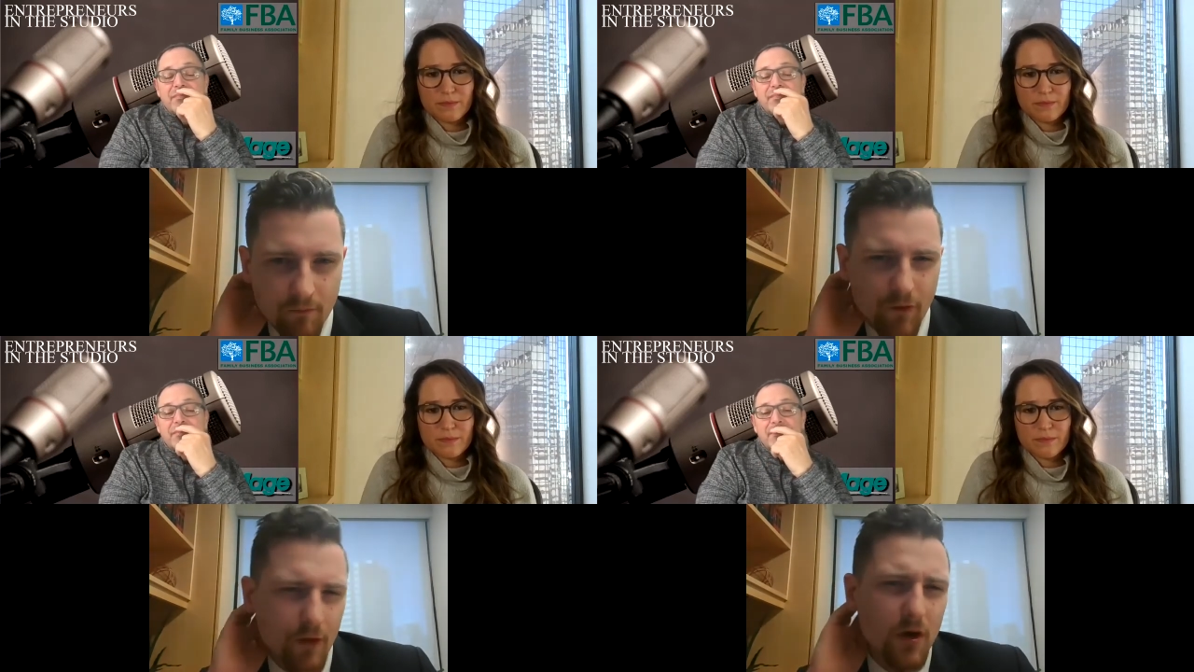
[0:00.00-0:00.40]

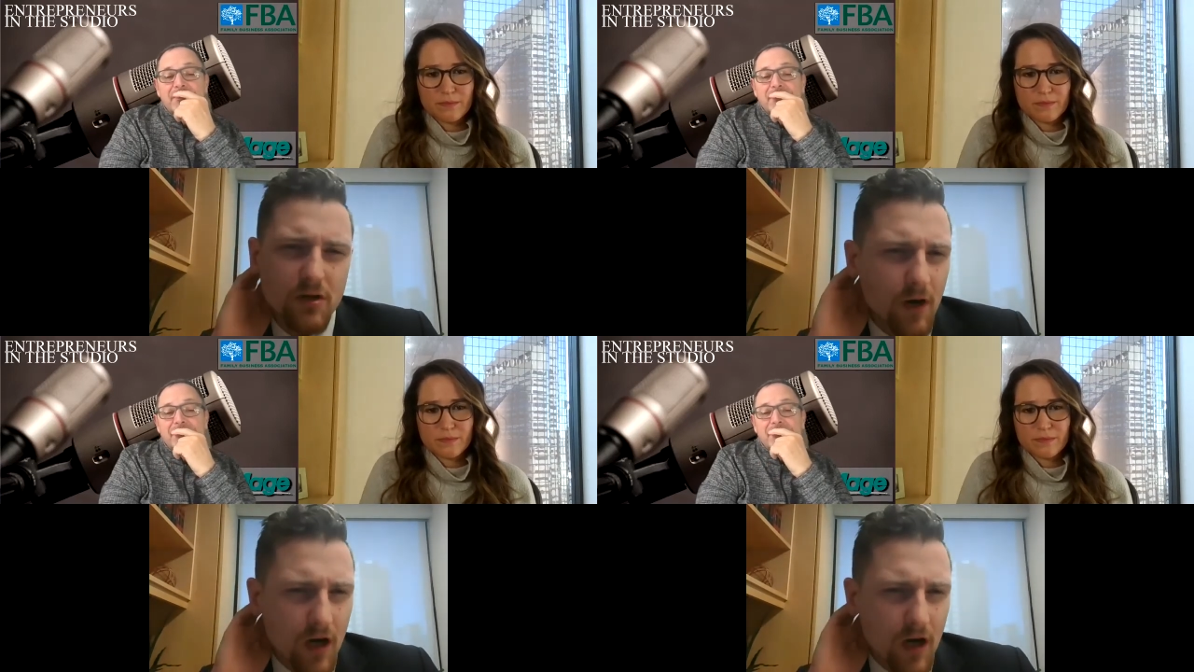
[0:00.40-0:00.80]
Speaker 1: for the
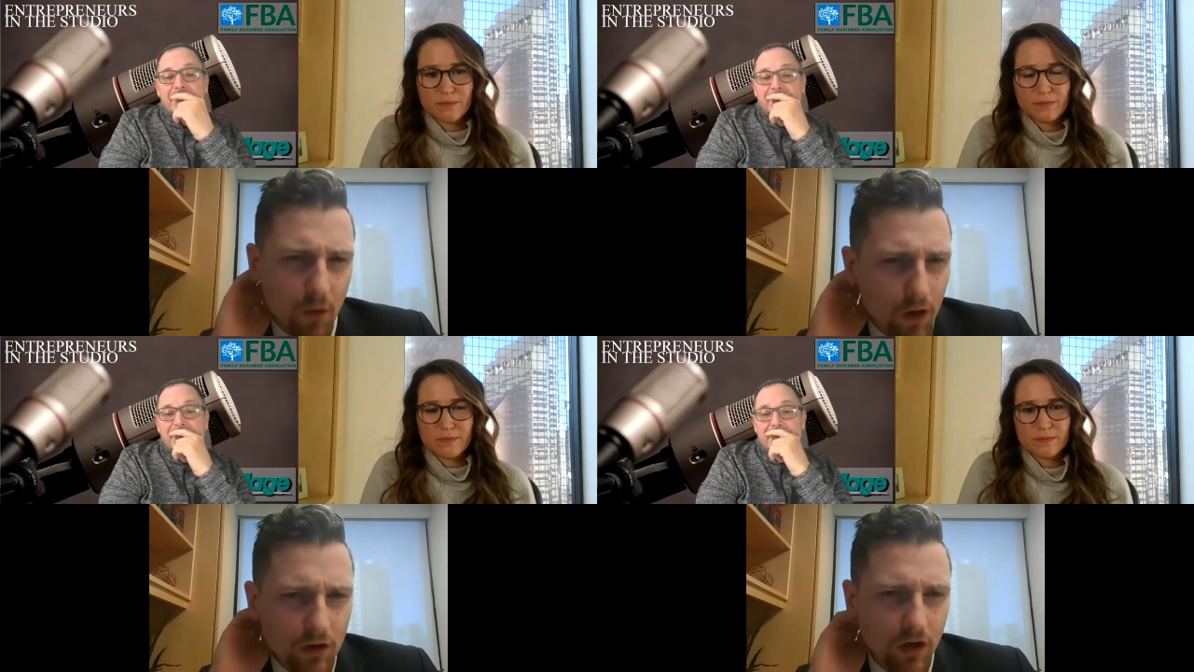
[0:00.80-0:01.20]
most part,
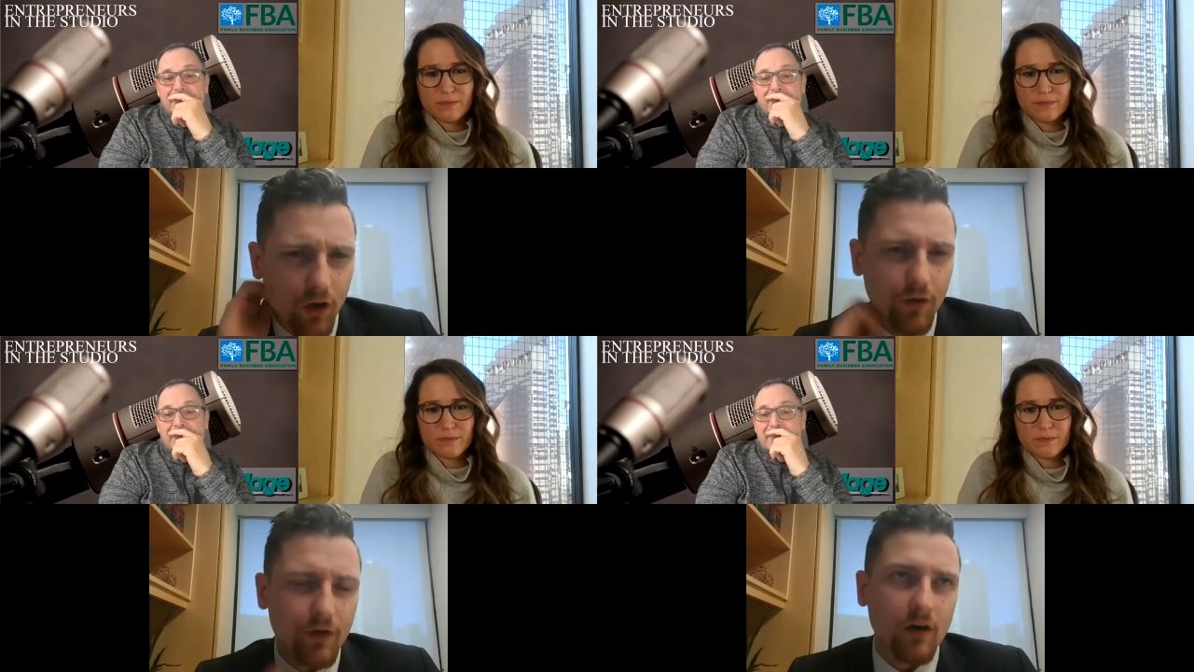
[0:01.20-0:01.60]
our
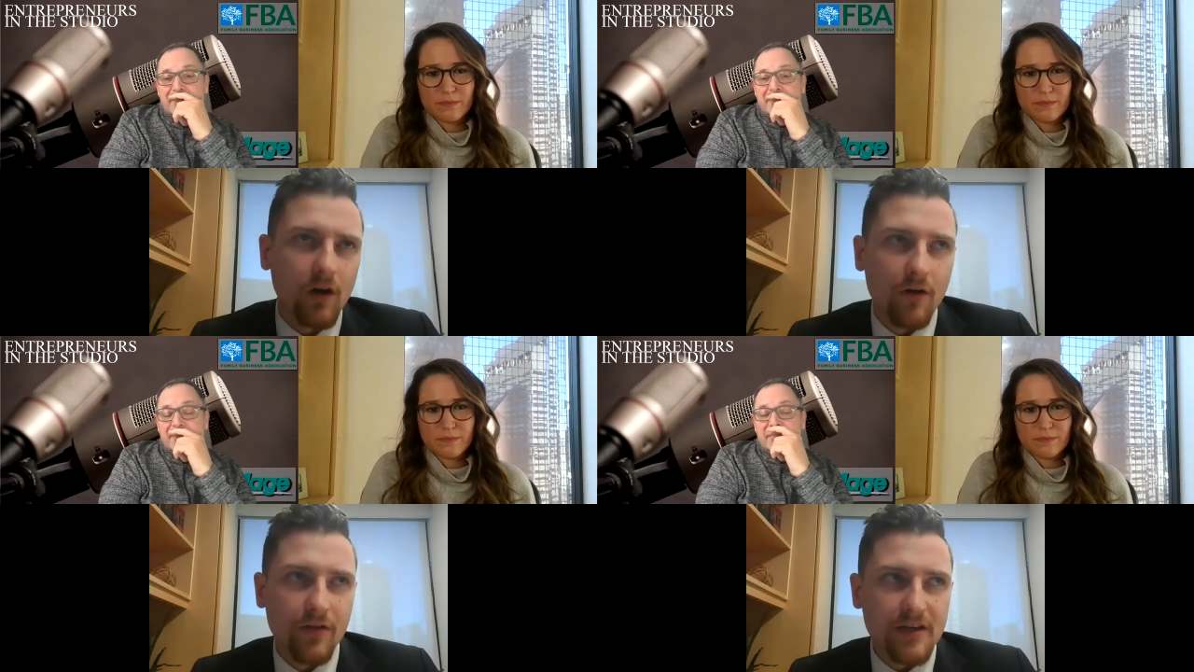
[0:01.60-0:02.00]
workload
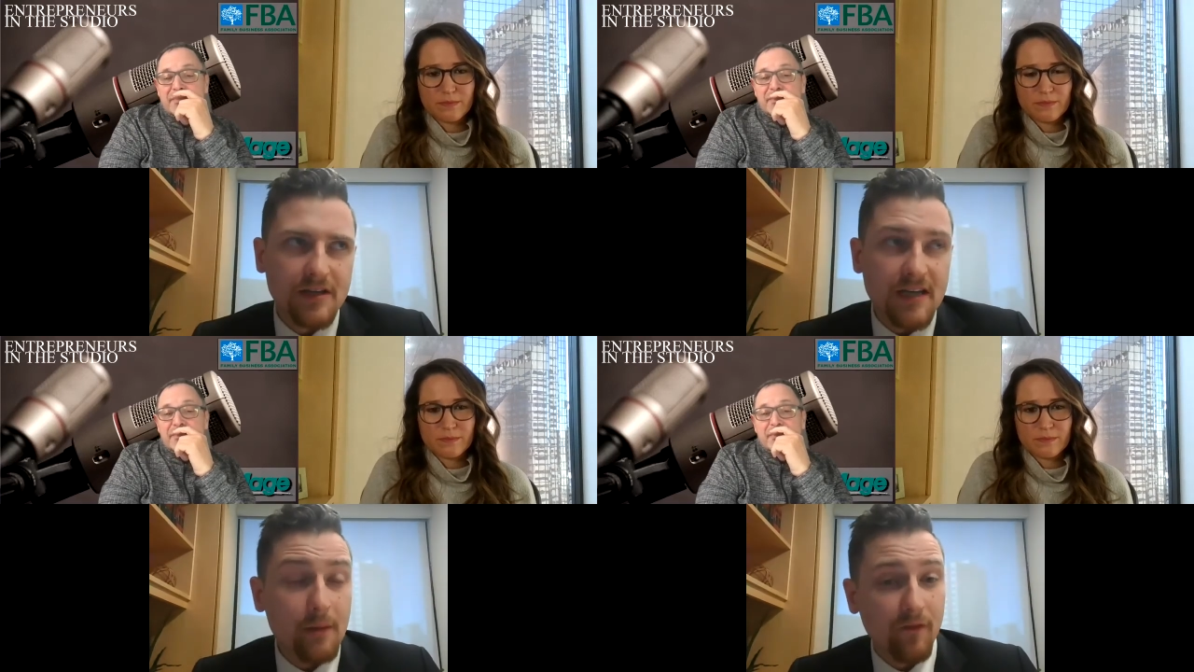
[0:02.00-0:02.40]
or the
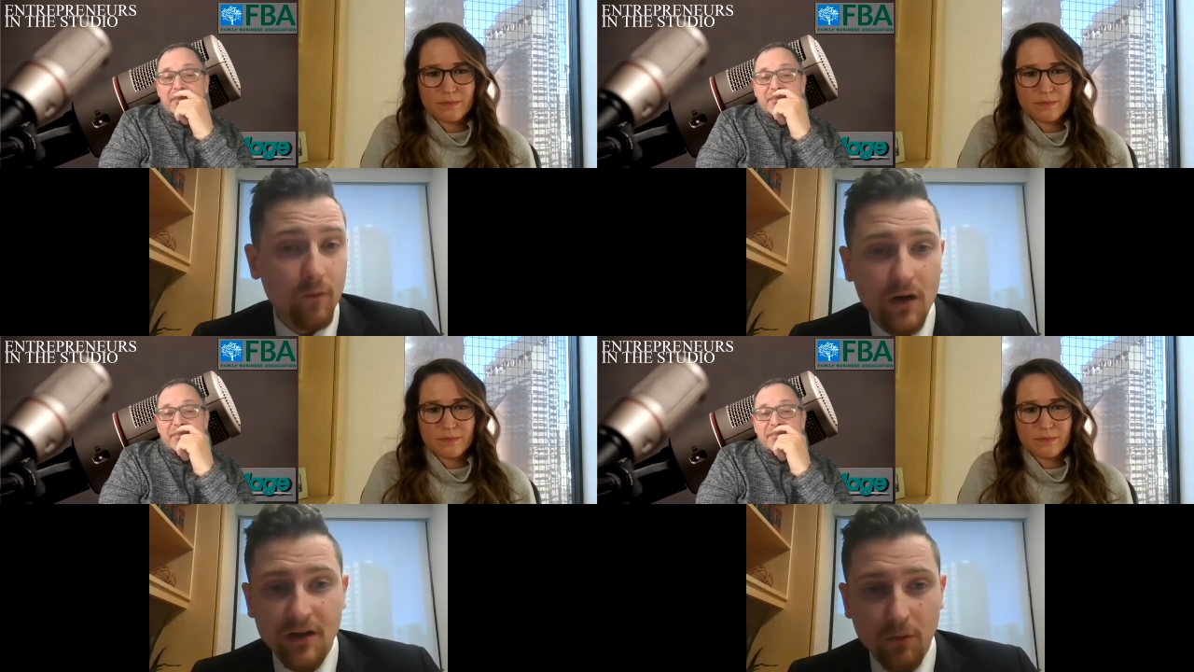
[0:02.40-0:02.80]
type of
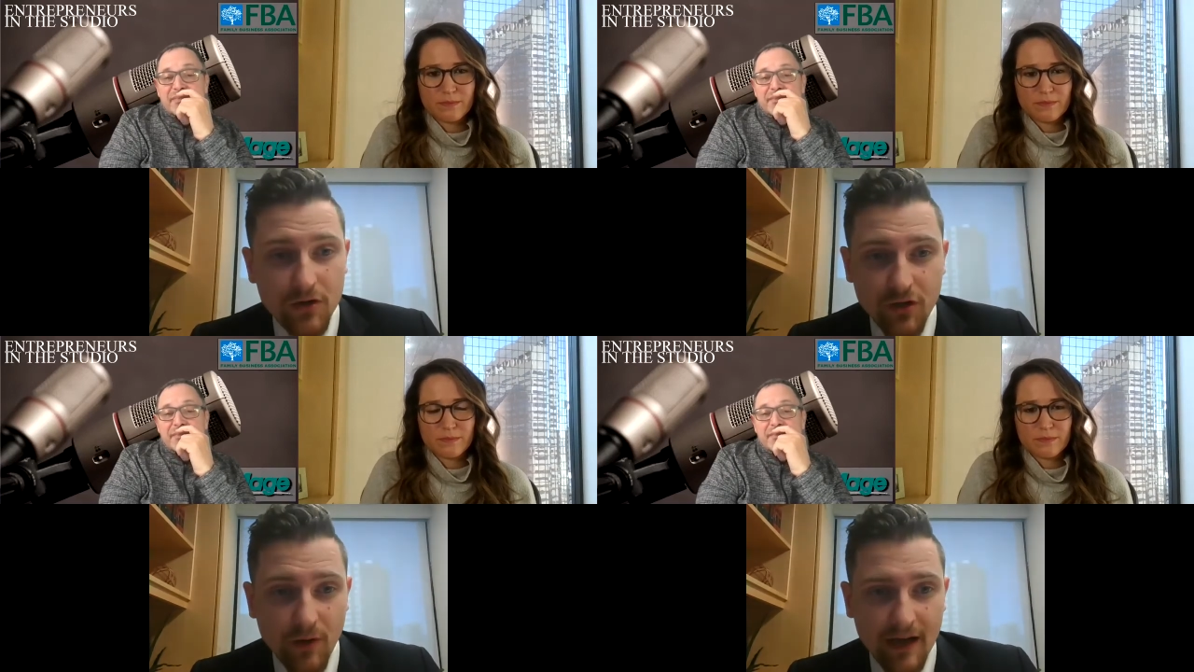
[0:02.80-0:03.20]
work that we're
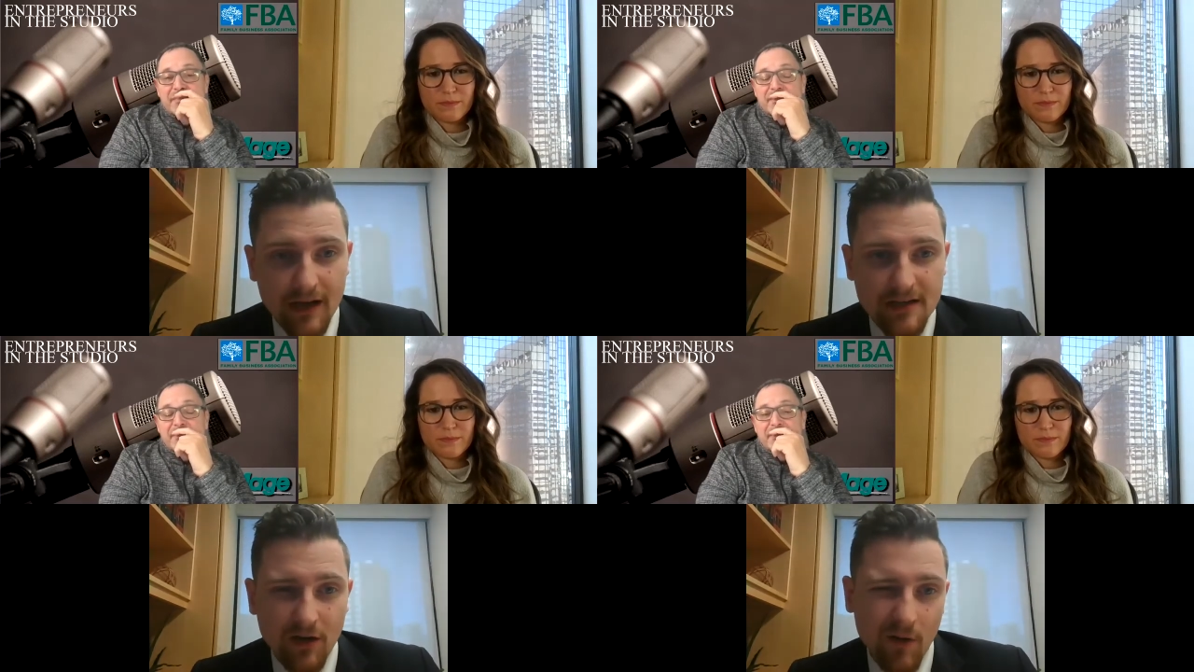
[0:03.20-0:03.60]
doing
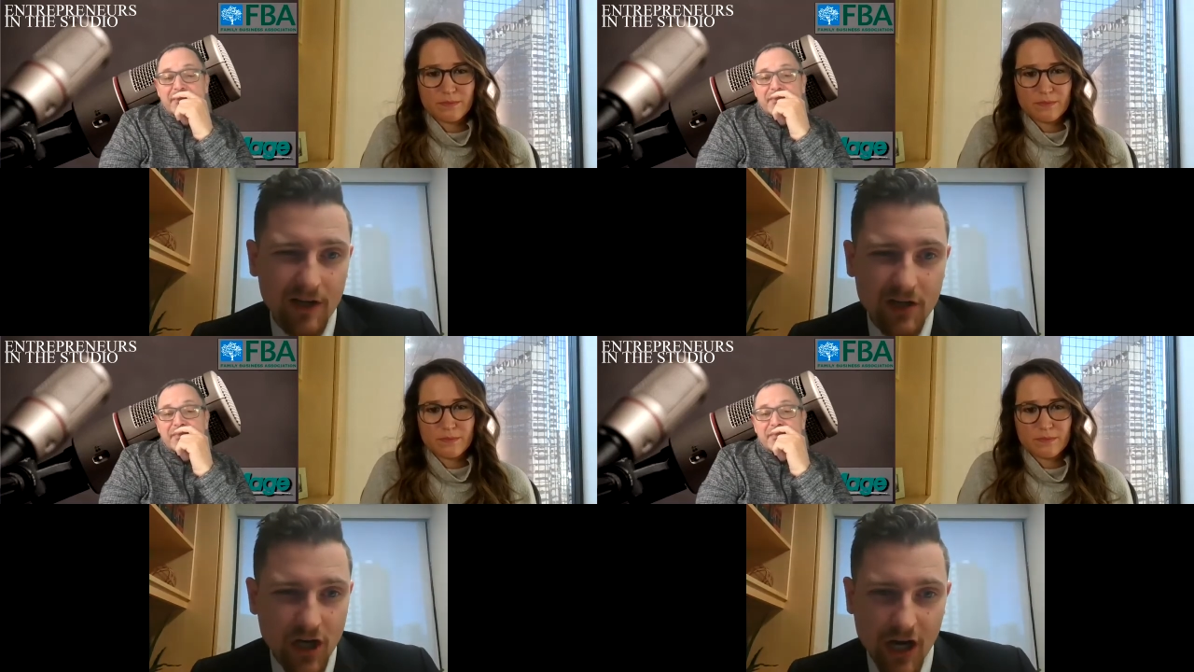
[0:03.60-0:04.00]
isn't going
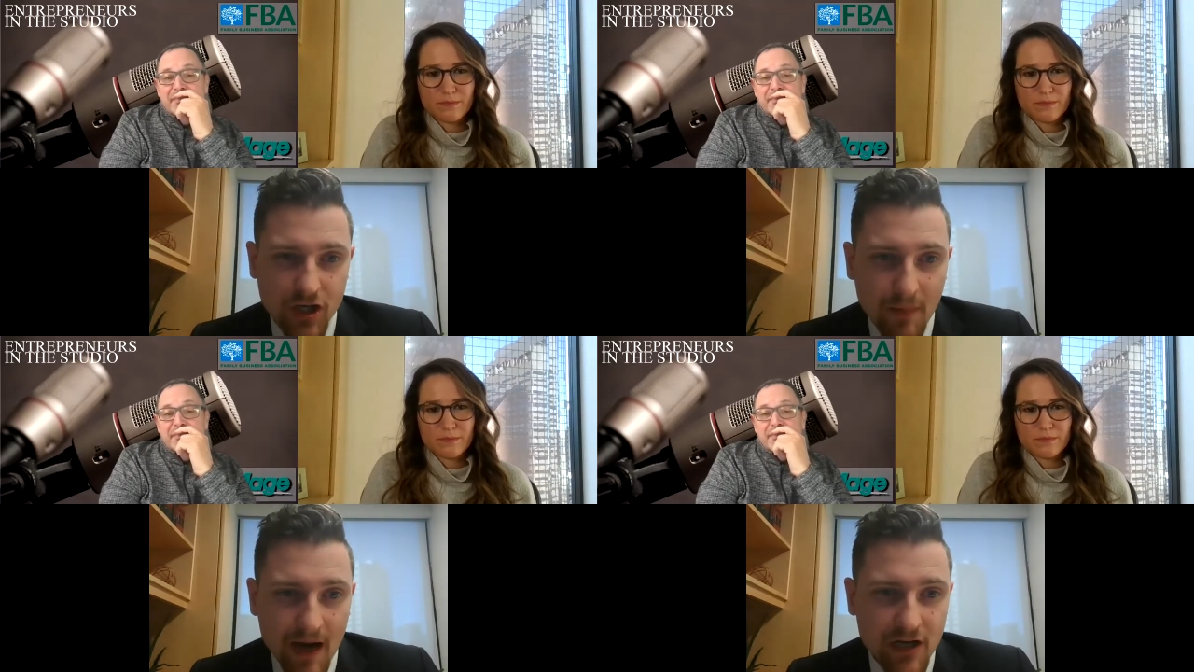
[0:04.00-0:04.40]
to
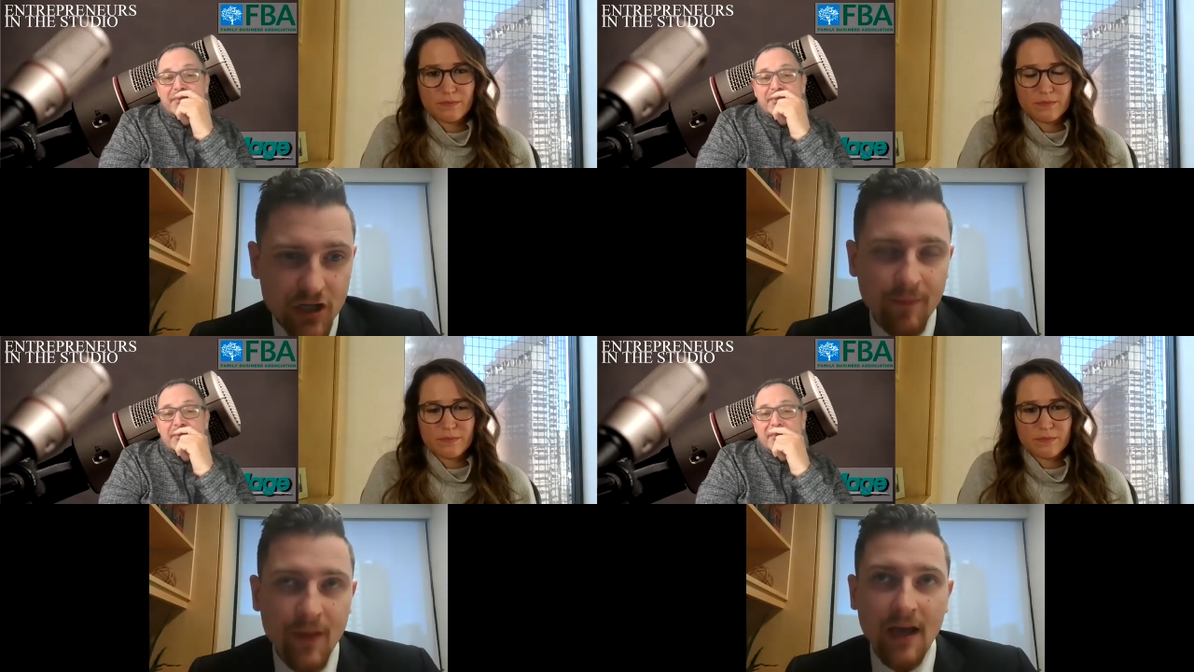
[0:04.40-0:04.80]
change much.